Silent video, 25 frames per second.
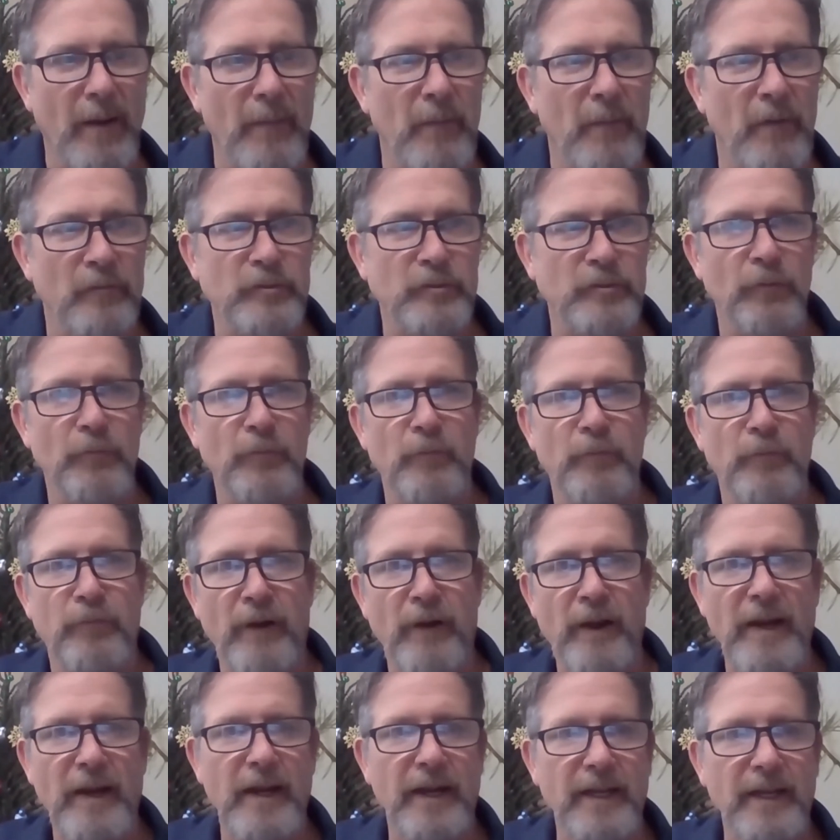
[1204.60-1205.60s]
So
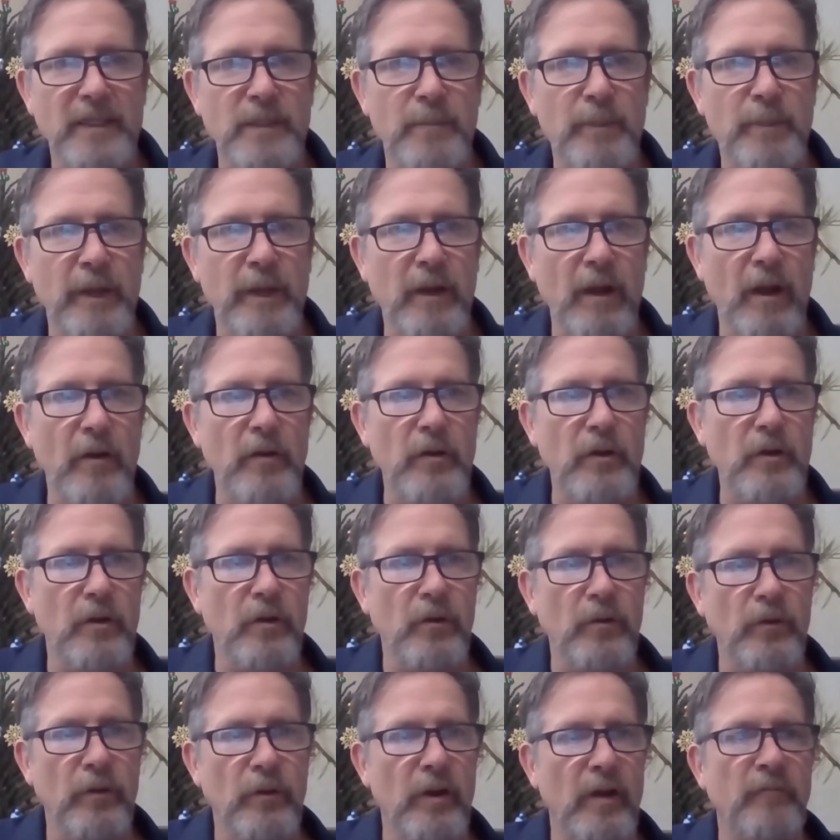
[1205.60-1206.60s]
Frank, I get to pick on you.
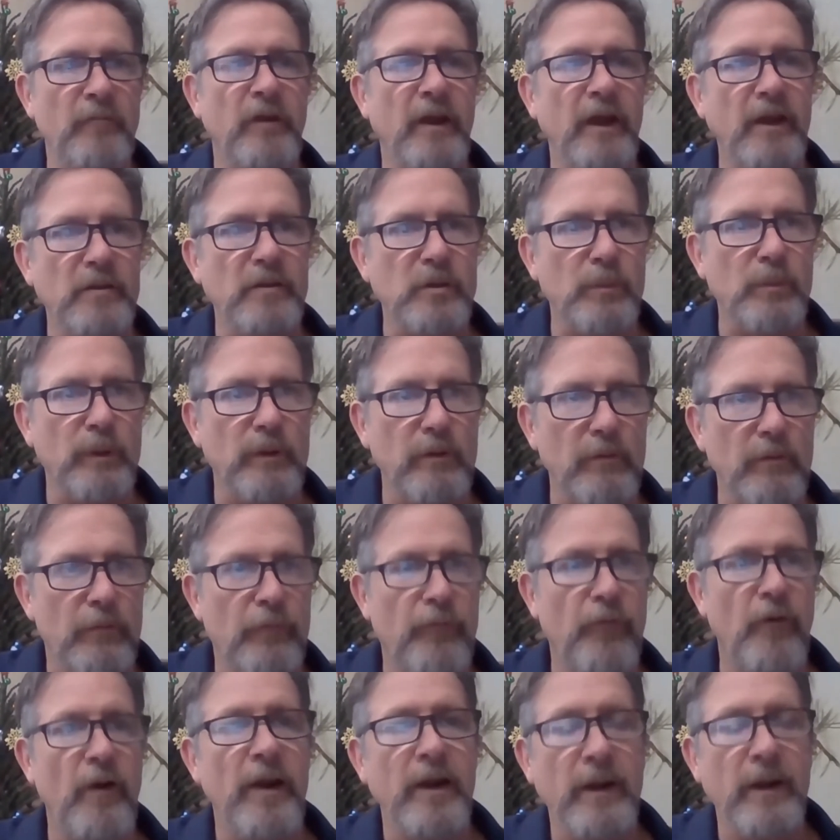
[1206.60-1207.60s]
You don't have to answer, but
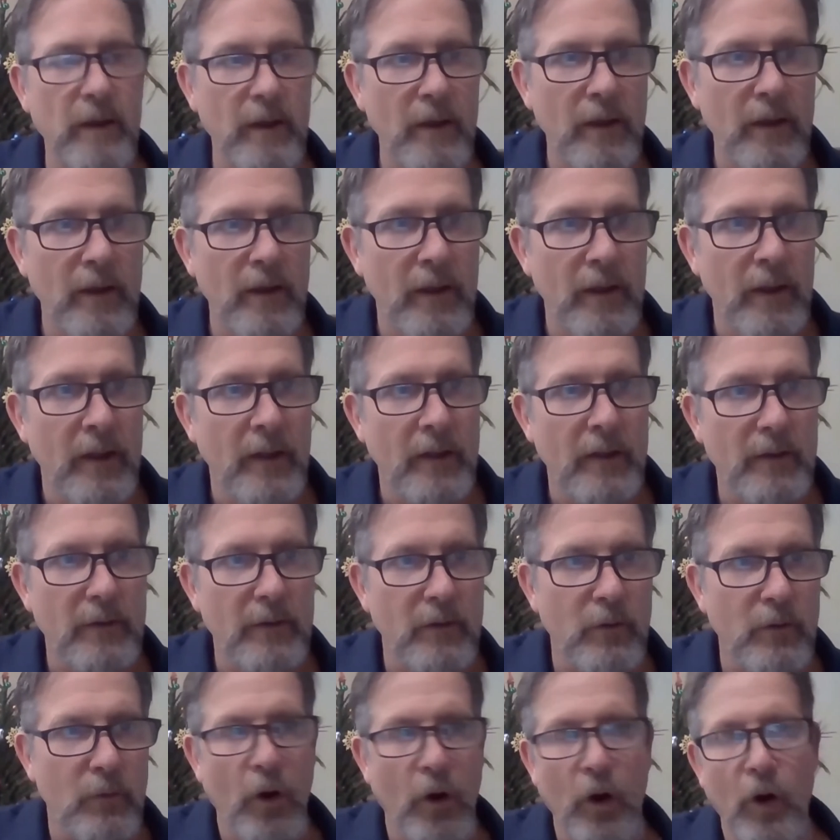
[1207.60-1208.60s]
Frank,
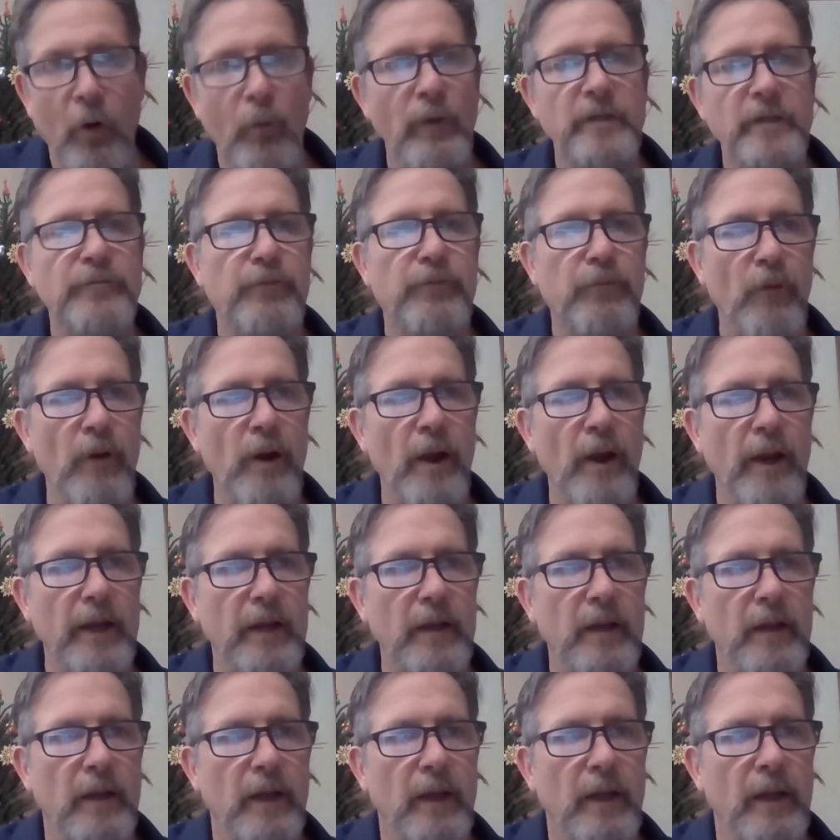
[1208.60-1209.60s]
you're always Frank.
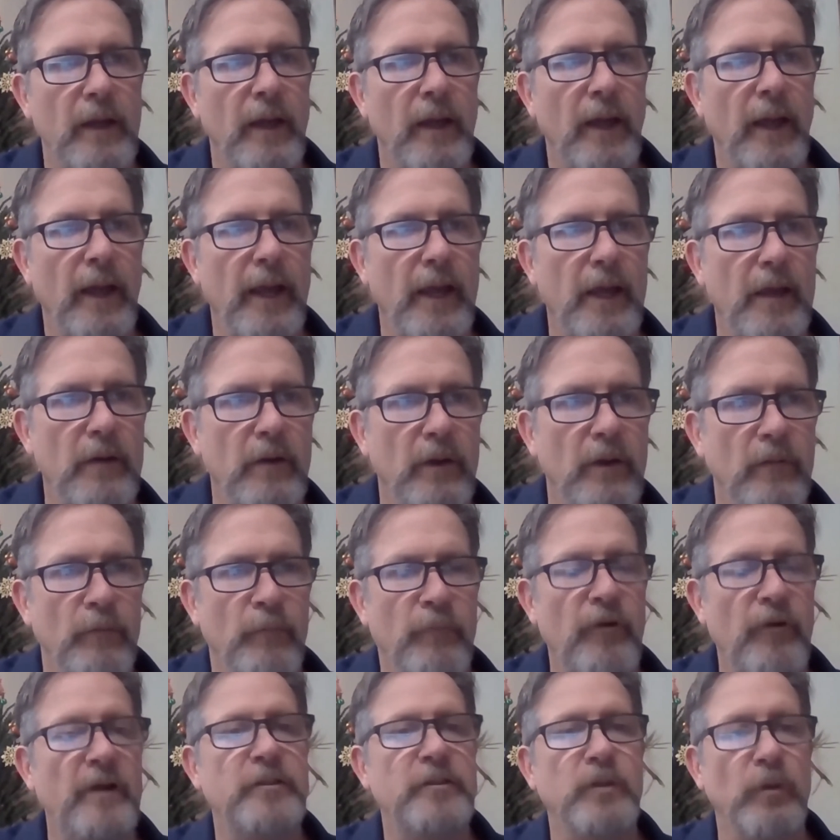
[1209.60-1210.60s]
And
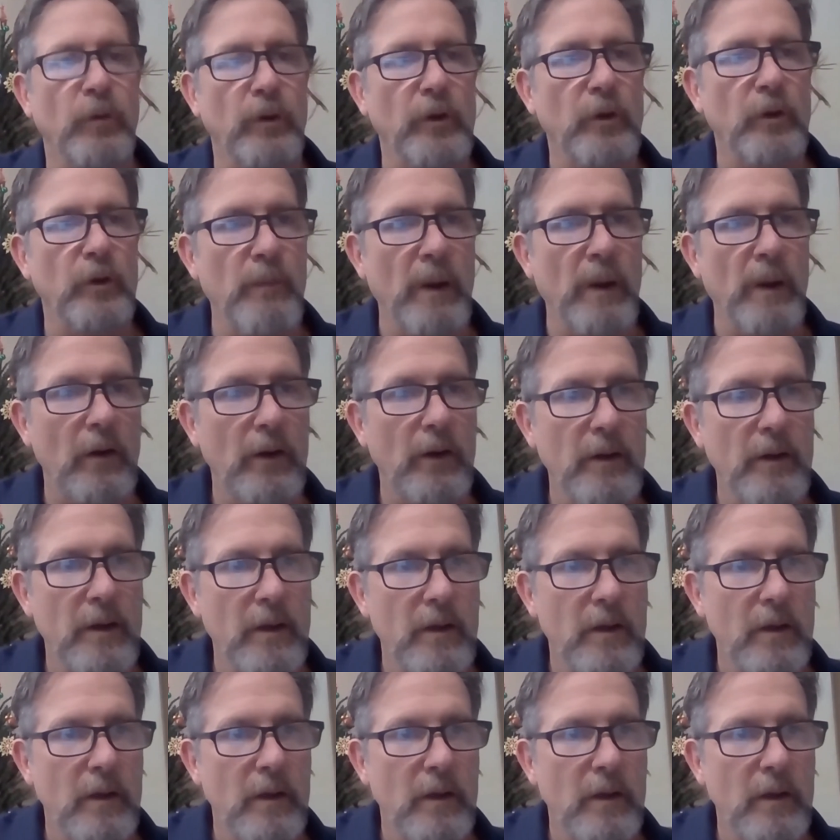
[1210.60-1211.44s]
Frank, so are you married?